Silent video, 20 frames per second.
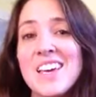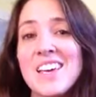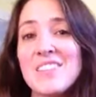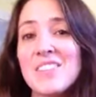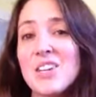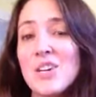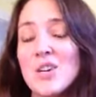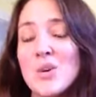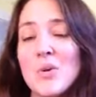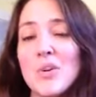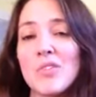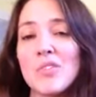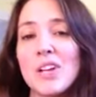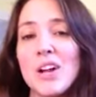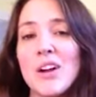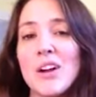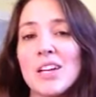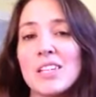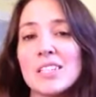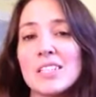If you don't know what
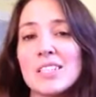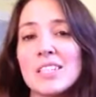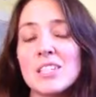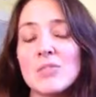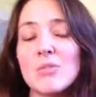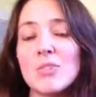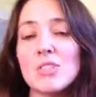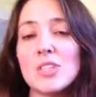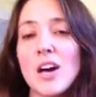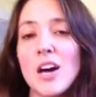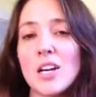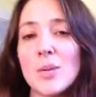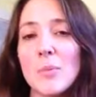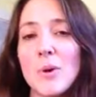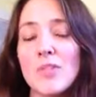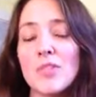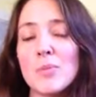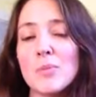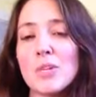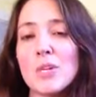flower essences, we'll talk
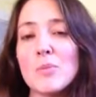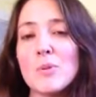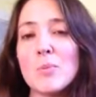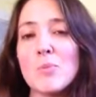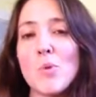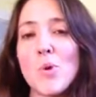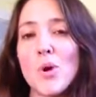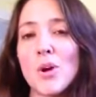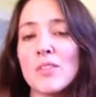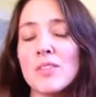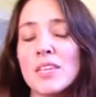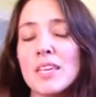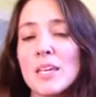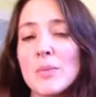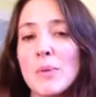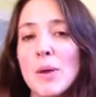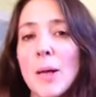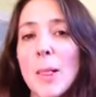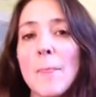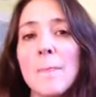about them a little bit more in the
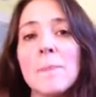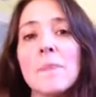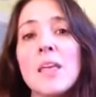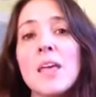email.